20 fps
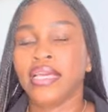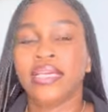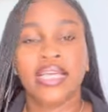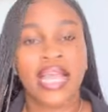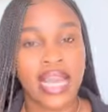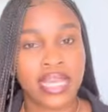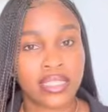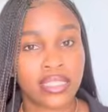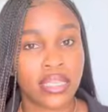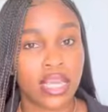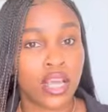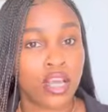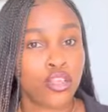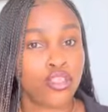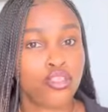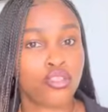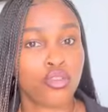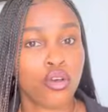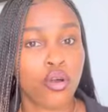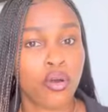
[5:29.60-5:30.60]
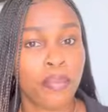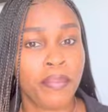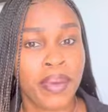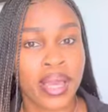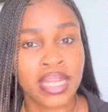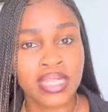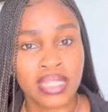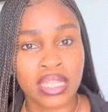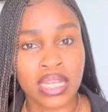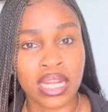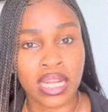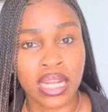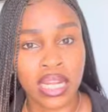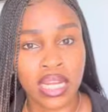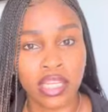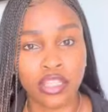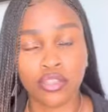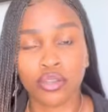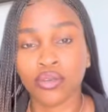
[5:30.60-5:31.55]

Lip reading: Yes. So basically,